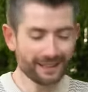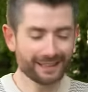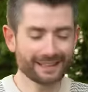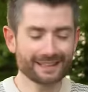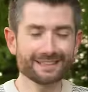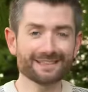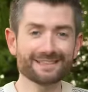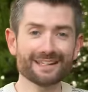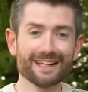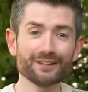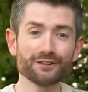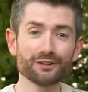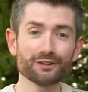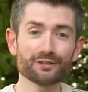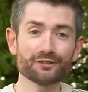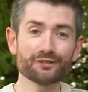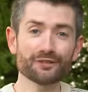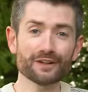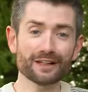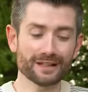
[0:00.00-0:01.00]
continue
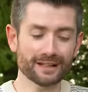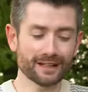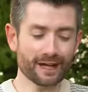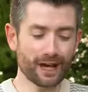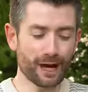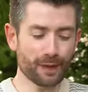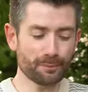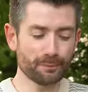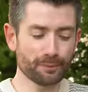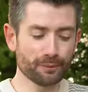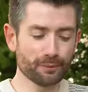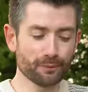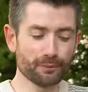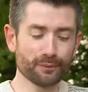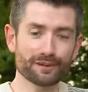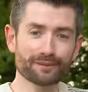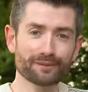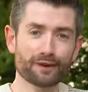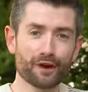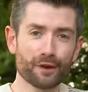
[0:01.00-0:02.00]
filling up
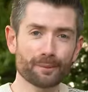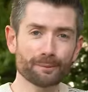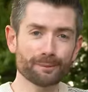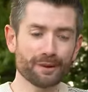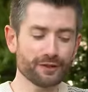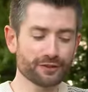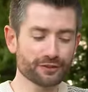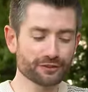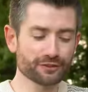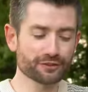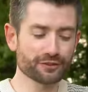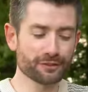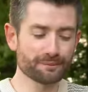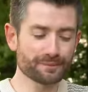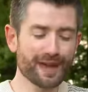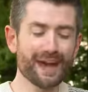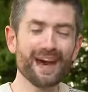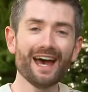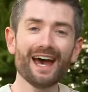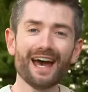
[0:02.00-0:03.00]
with compost.
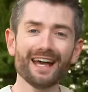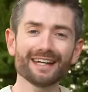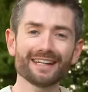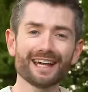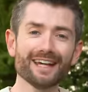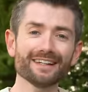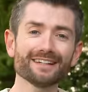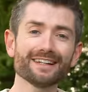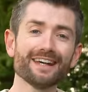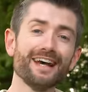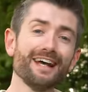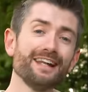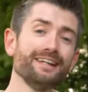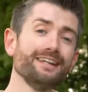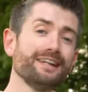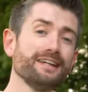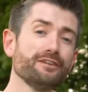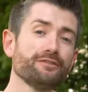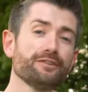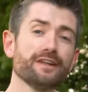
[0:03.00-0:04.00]
Again,
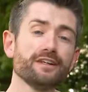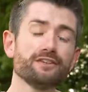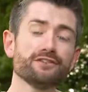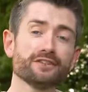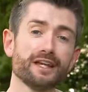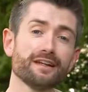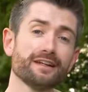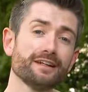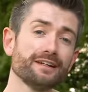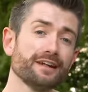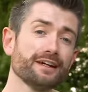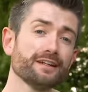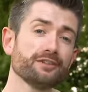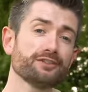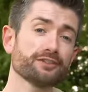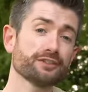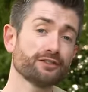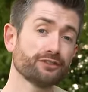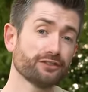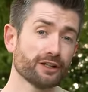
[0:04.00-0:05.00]
leave these in a
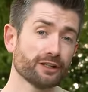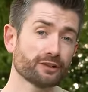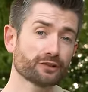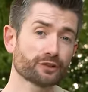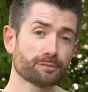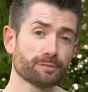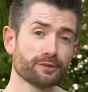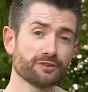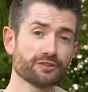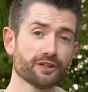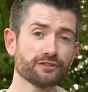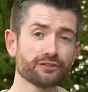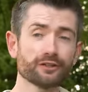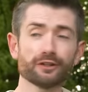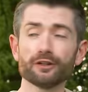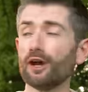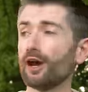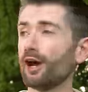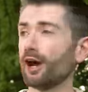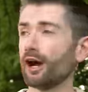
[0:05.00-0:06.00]
nice sheltered
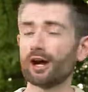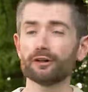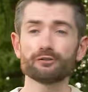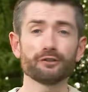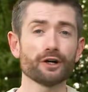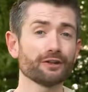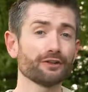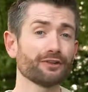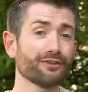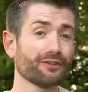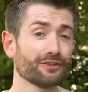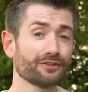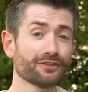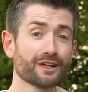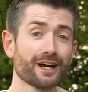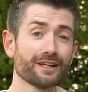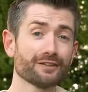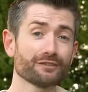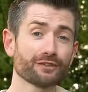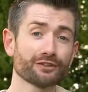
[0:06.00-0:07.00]
position around the
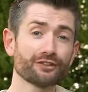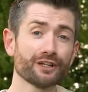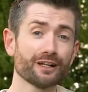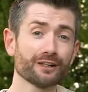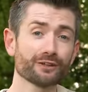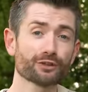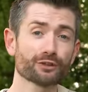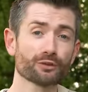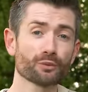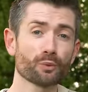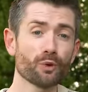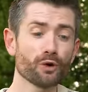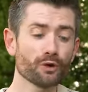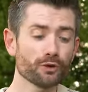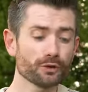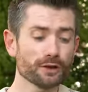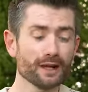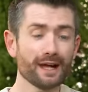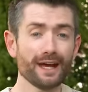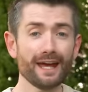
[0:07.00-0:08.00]
side of a sheltered
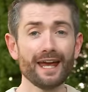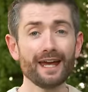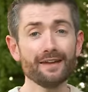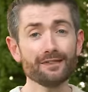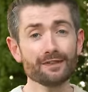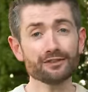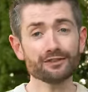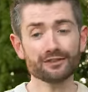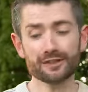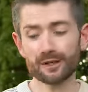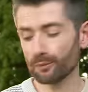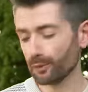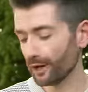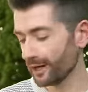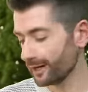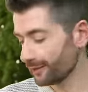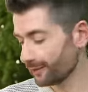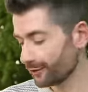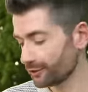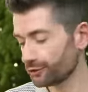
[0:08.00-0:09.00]
wall in the same
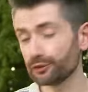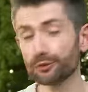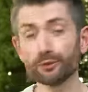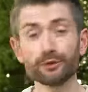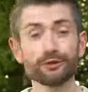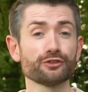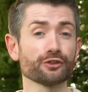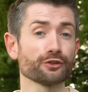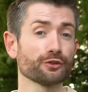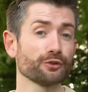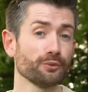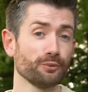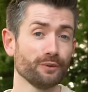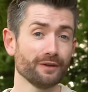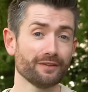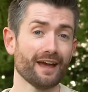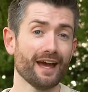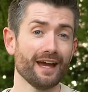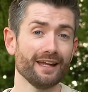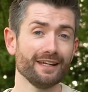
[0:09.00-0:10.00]
way that you would do
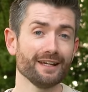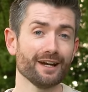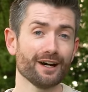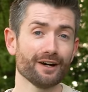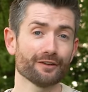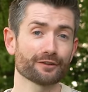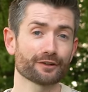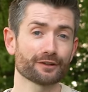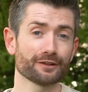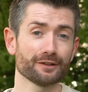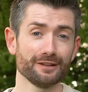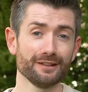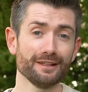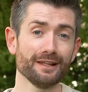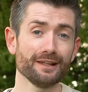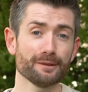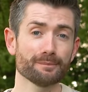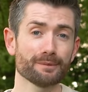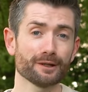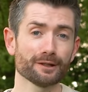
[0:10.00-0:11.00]
with any other
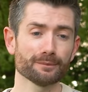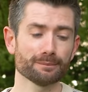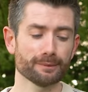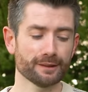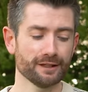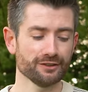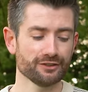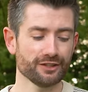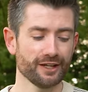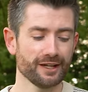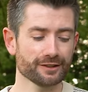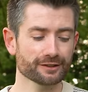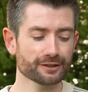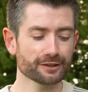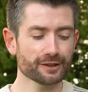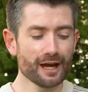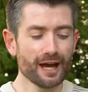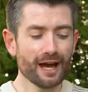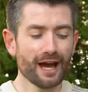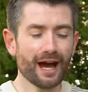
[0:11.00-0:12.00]
lily bulb
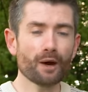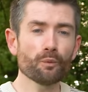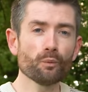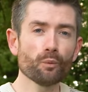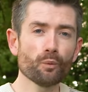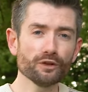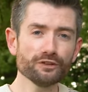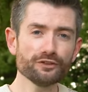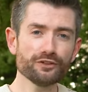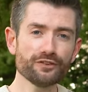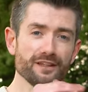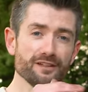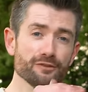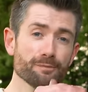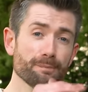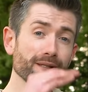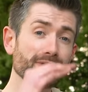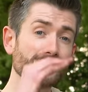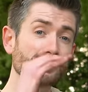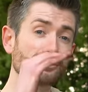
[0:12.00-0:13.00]
container. And once these
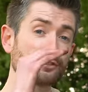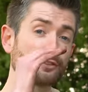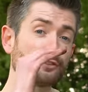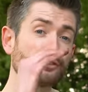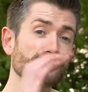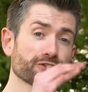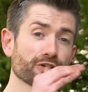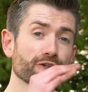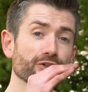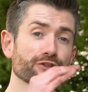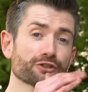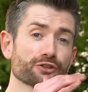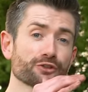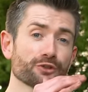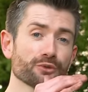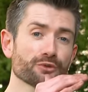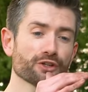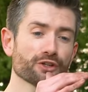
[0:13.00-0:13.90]
plants start to grow